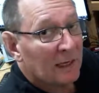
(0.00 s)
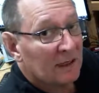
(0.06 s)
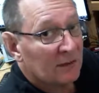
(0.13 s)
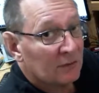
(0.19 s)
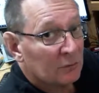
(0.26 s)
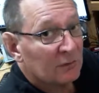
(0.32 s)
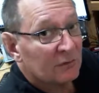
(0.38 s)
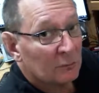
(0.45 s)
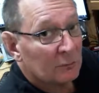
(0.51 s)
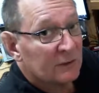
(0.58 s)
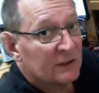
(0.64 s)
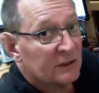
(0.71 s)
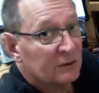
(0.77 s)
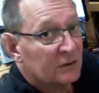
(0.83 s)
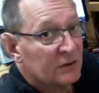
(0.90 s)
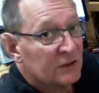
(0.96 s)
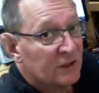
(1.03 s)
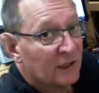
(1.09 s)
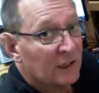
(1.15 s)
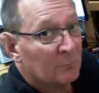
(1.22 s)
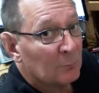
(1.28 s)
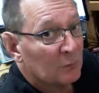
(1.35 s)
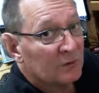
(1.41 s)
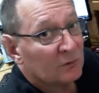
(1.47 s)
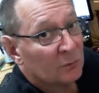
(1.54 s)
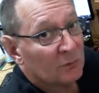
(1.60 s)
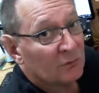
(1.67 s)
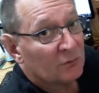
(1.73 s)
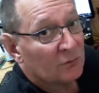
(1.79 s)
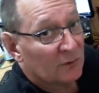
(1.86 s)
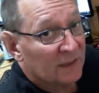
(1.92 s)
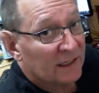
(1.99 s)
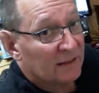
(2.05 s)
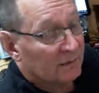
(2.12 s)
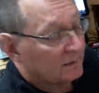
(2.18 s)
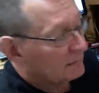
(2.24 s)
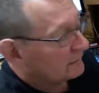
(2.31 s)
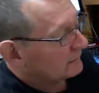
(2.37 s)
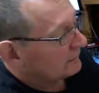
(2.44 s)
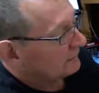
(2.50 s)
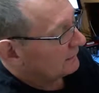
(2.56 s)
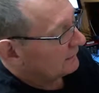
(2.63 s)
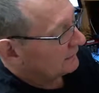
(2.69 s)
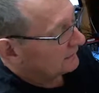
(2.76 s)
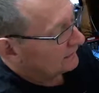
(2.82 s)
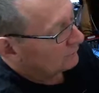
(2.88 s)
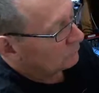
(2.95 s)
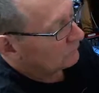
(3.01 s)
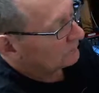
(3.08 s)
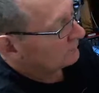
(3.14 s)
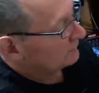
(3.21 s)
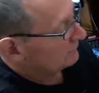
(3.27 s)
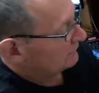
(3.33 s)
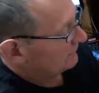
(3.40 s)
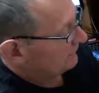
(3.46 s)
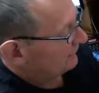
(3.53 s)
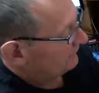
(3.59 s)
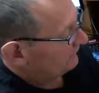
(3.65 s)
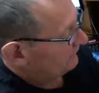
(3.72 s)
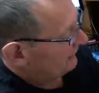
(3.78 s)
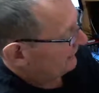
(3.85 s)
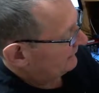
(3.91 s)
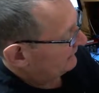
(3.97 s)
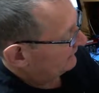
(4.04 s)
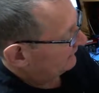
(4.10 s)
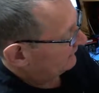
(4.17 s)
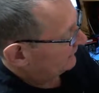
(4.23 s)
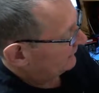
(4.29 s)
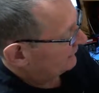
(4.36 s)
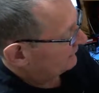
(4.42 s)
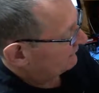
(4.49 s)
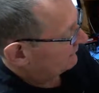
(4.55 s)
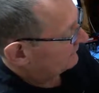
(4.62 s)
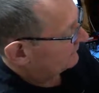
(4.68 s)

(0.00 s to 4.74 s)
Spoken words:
to its original shape, which was straight, and it will extend itself